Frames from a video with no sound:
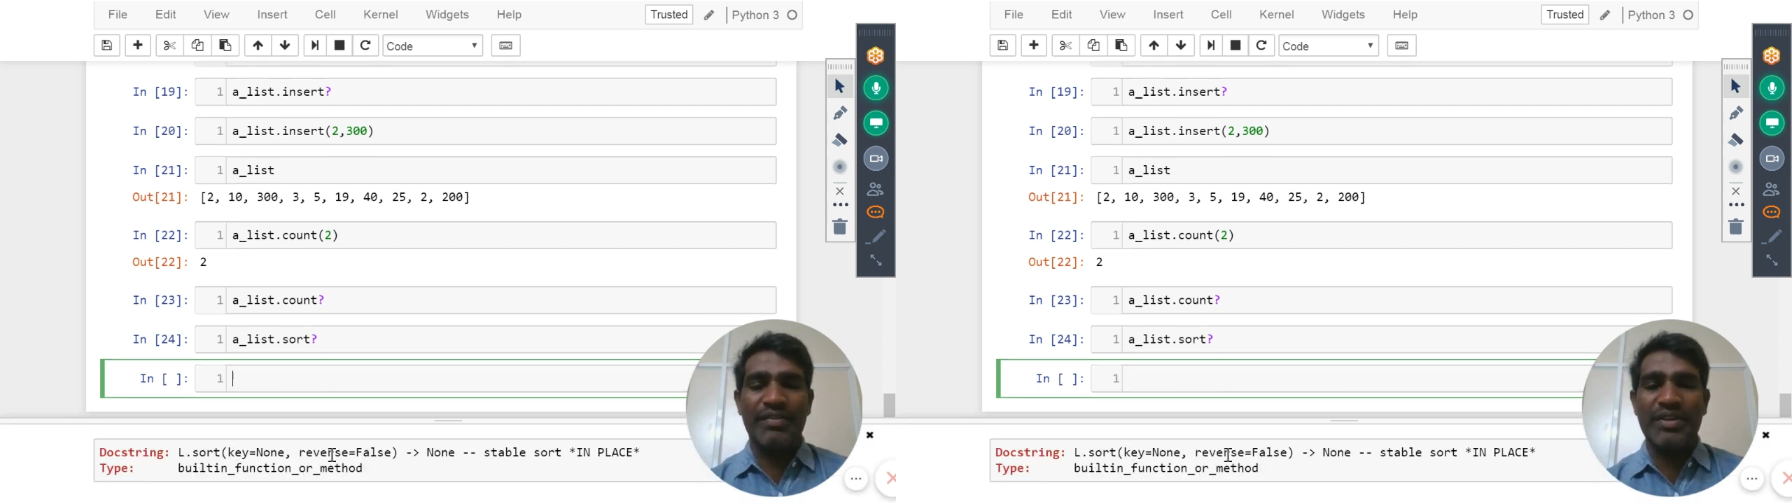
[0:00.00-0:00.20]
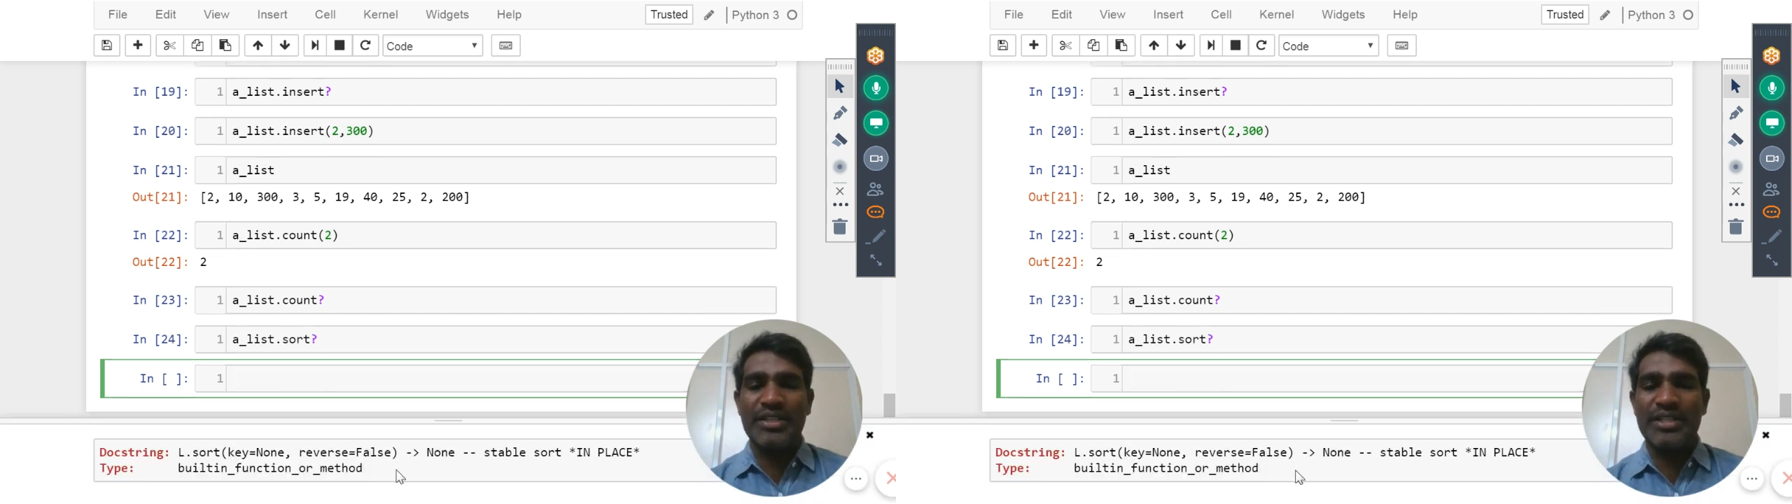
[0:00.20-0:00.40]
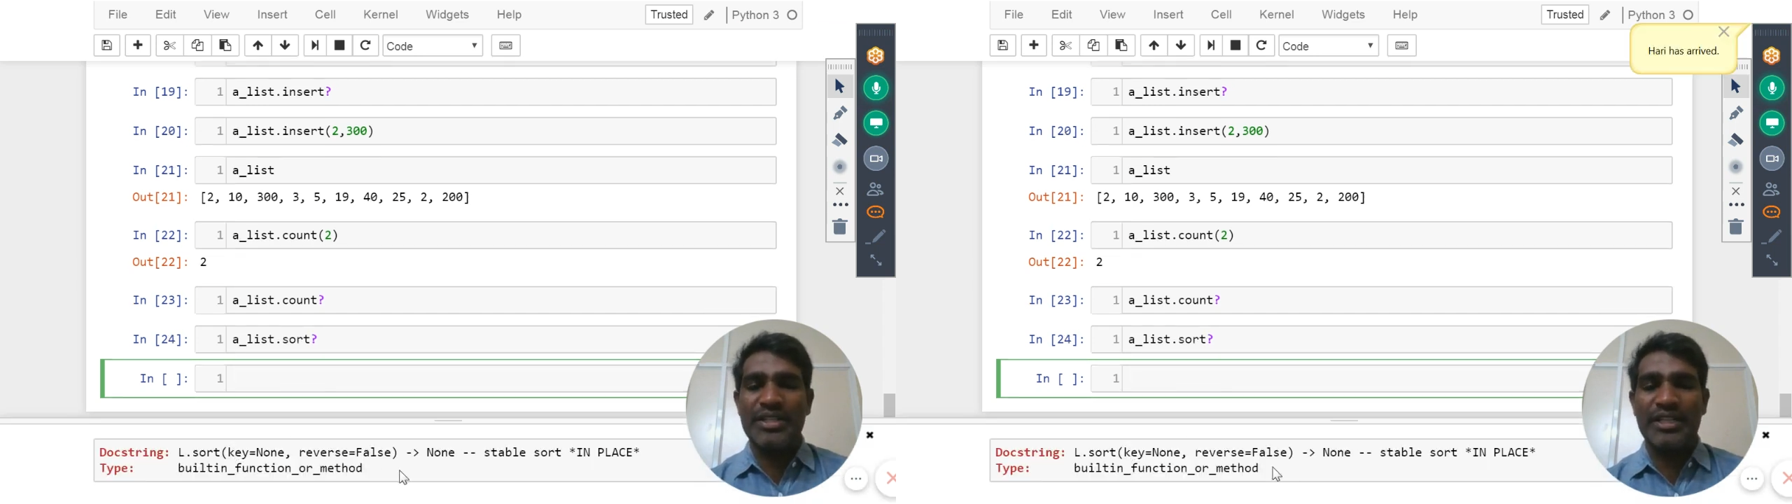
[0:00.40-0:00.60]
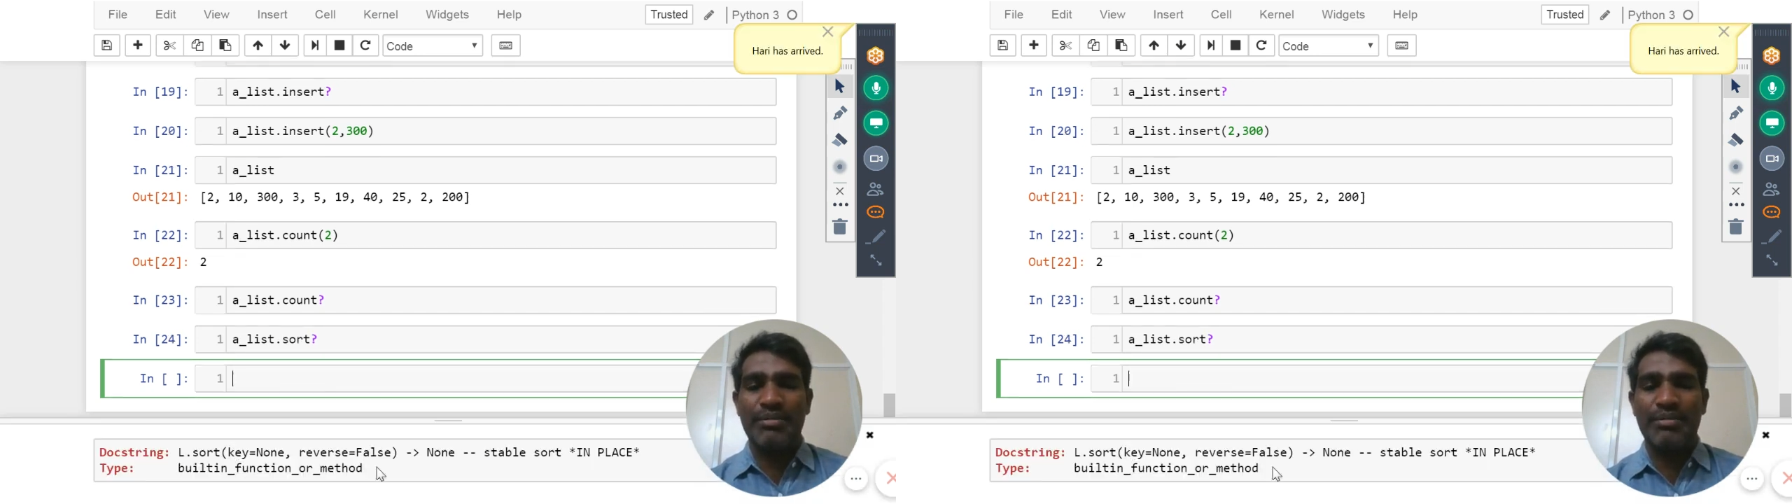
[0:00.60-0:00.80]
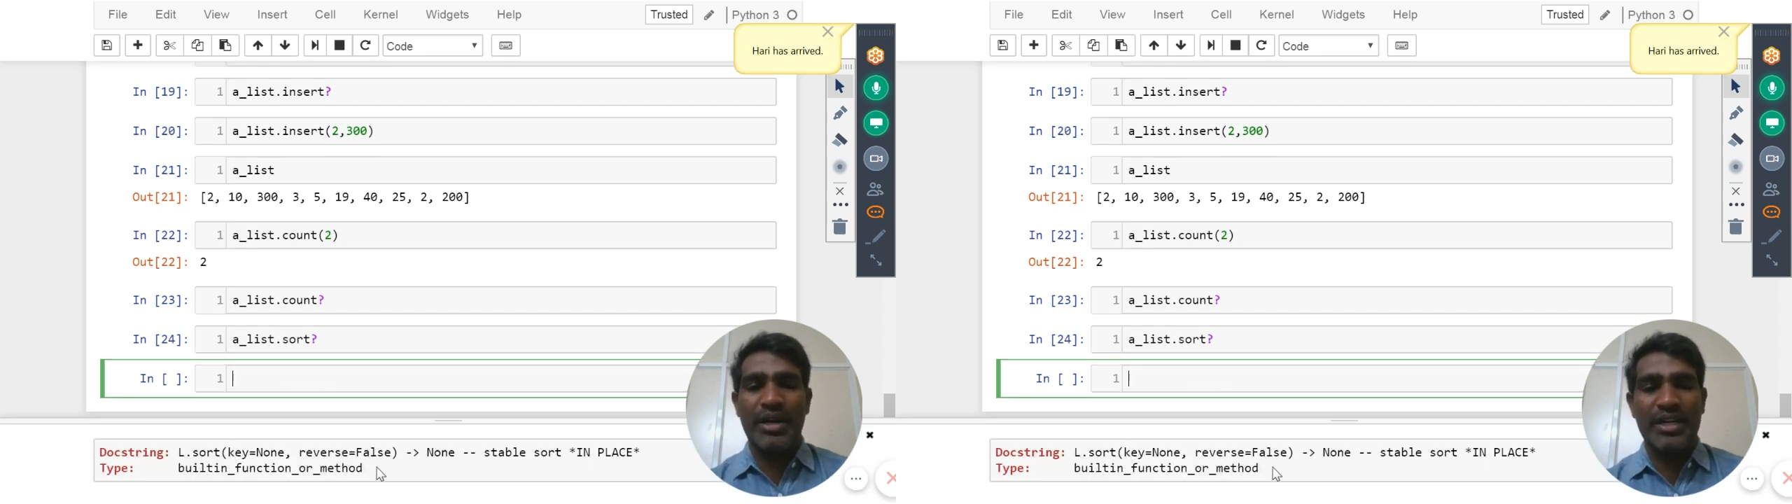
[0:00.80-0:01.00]
Reverse is
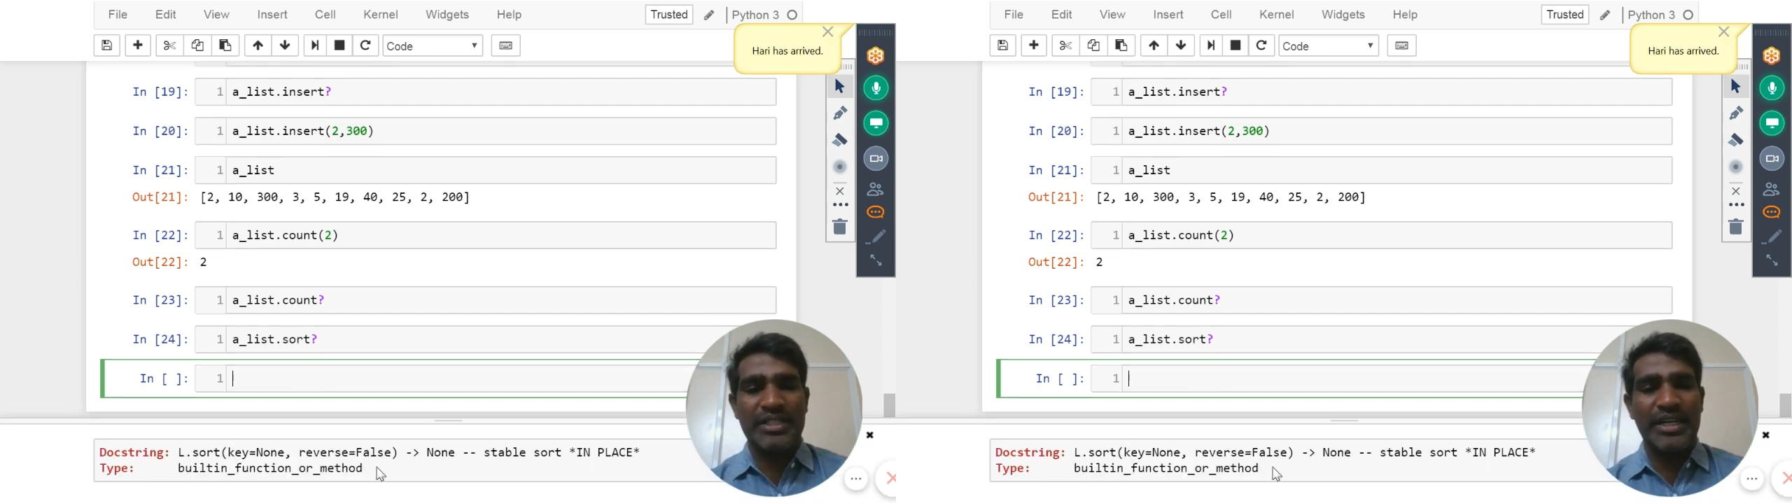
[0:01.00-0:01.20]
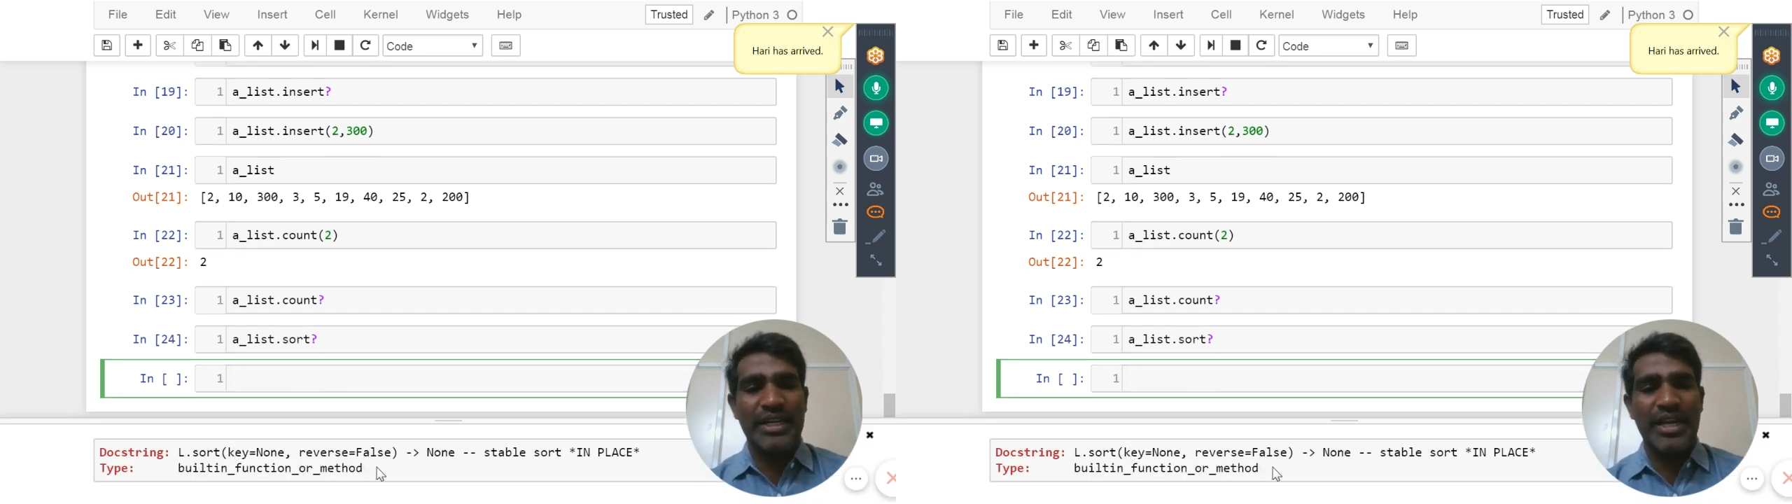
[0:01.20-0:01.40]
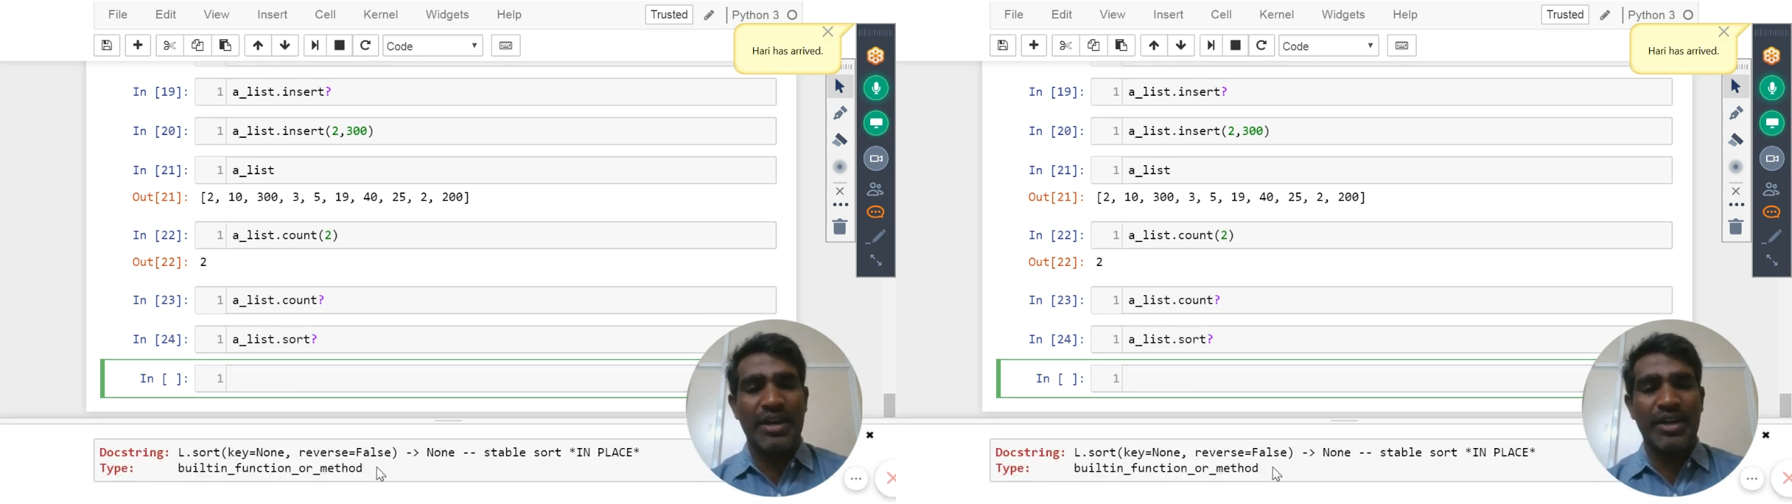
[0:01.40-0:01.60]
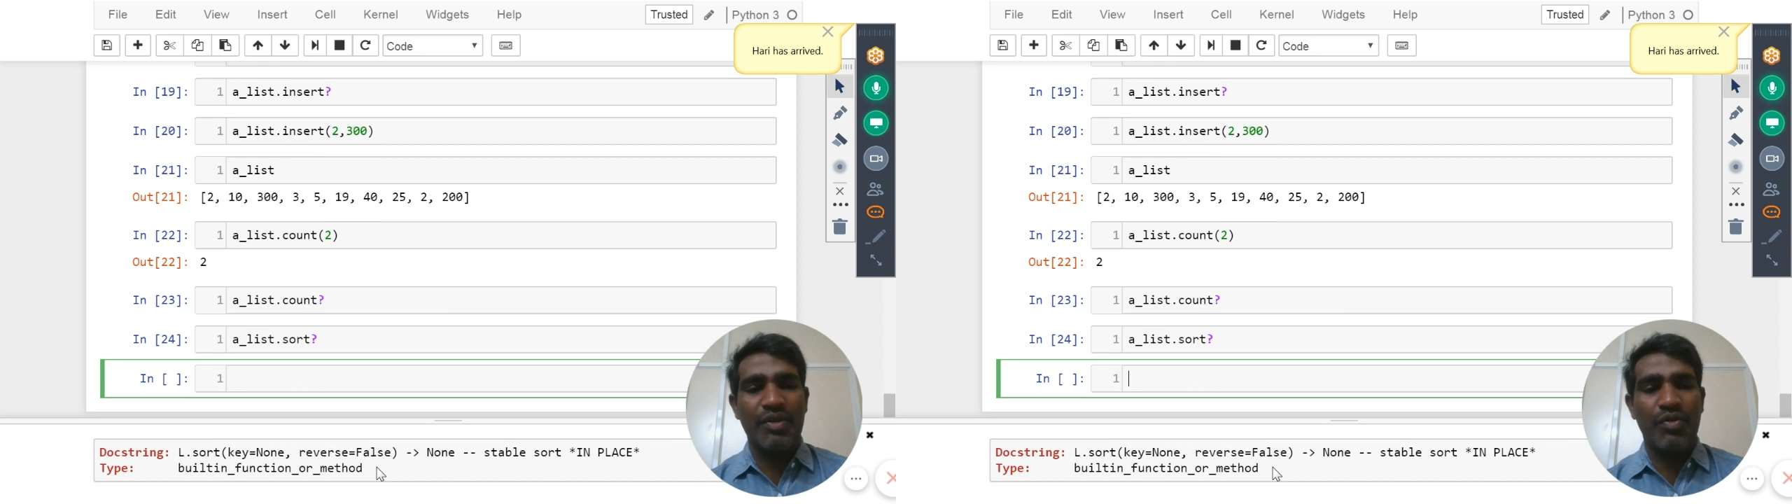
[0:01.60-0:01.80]
nothing but descending order